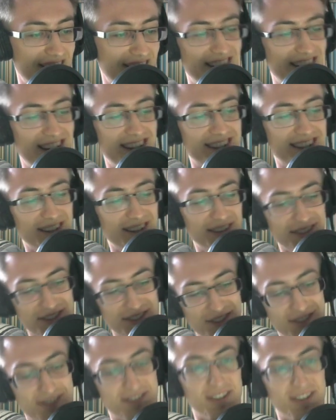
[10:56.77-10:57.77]
Edit on
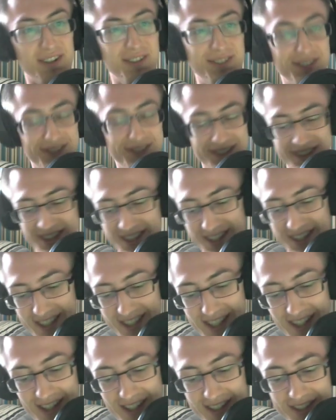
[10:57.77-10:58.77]
your phone. Oh, I
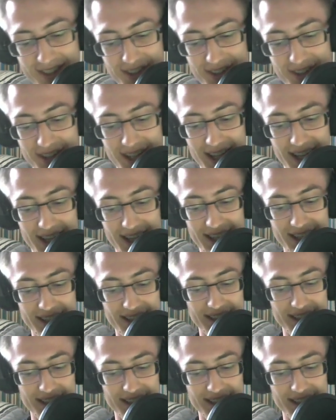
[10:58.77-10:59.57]
can't do that.